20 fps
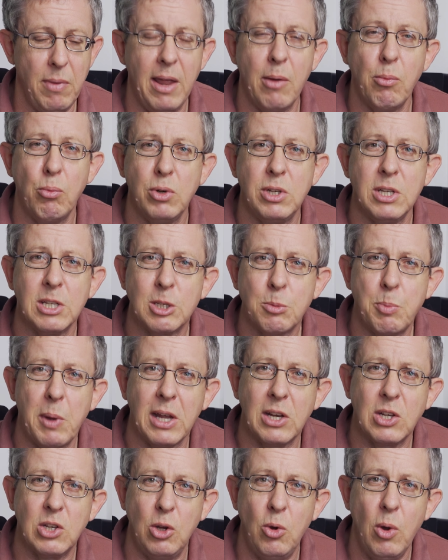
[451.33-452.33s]
would
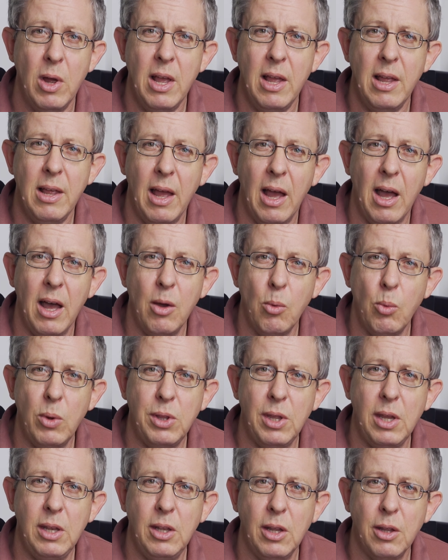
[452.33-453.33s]
expect to
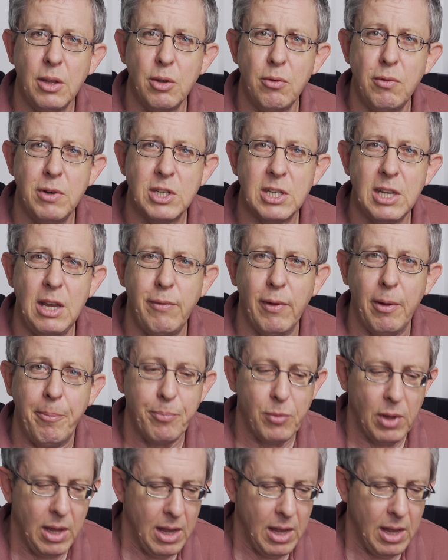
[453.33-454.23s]
within the receiver.